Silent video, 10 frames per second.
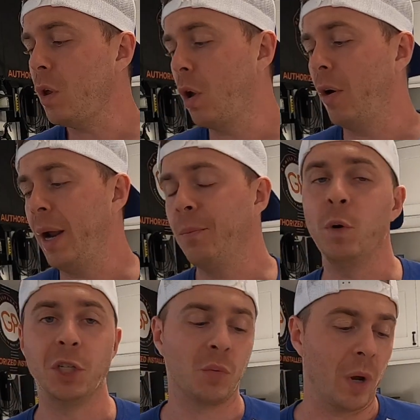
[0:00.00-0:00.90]
All right, we
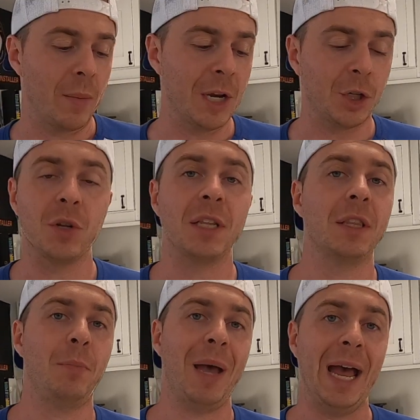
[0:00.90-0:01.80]
just want to make sure that
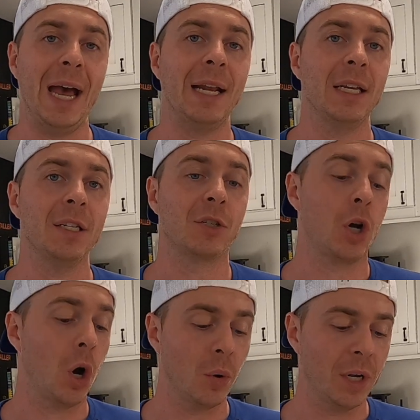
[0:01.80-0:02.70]
the pad is
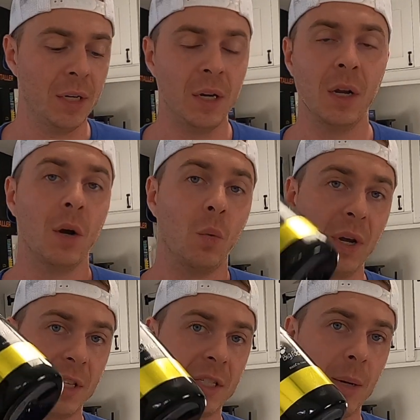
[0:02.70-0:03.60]
coated
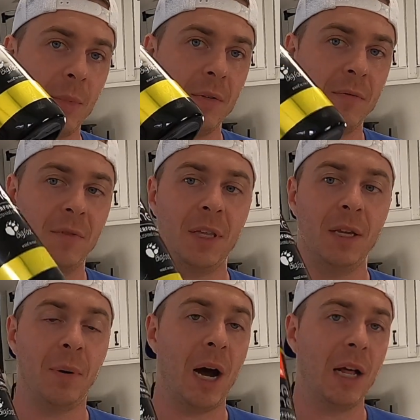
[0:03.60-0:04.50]
with some of the
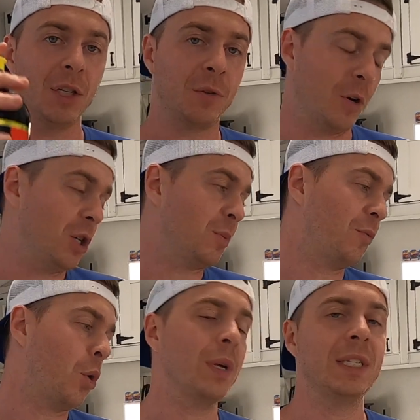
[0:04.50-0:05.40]
polish first
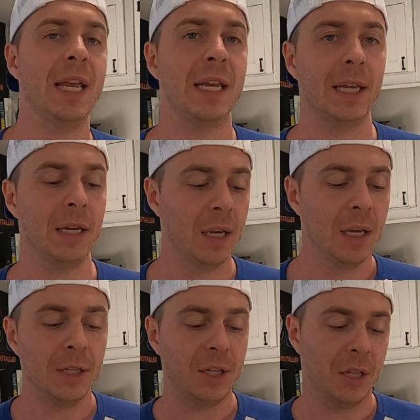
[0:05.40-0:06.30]
before we take it
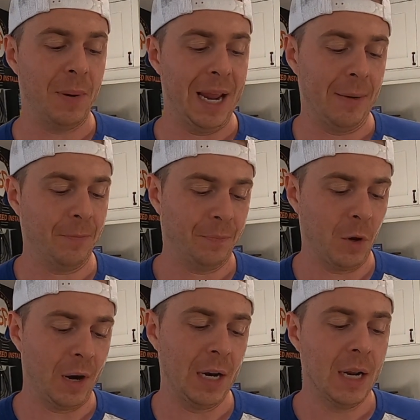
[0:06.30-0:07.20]
to the paint.
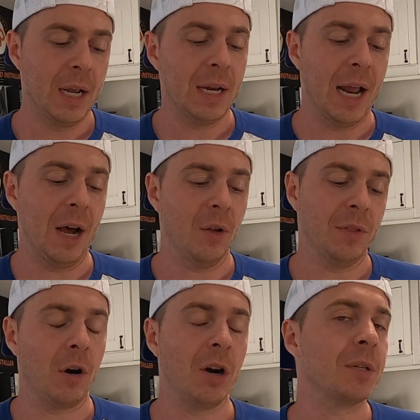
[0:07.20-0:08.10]
All right, now
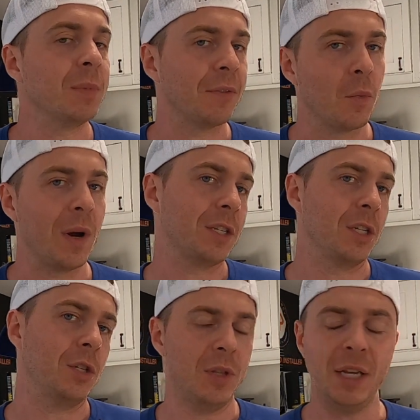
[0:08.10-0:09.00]
there are some different ways
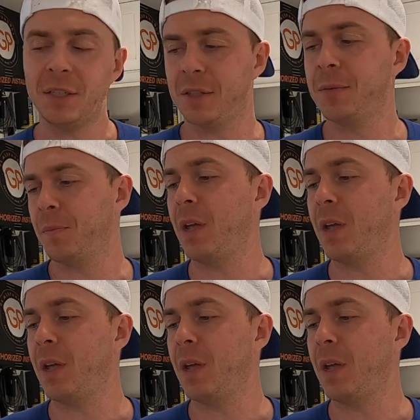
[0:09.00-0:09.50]
to do this.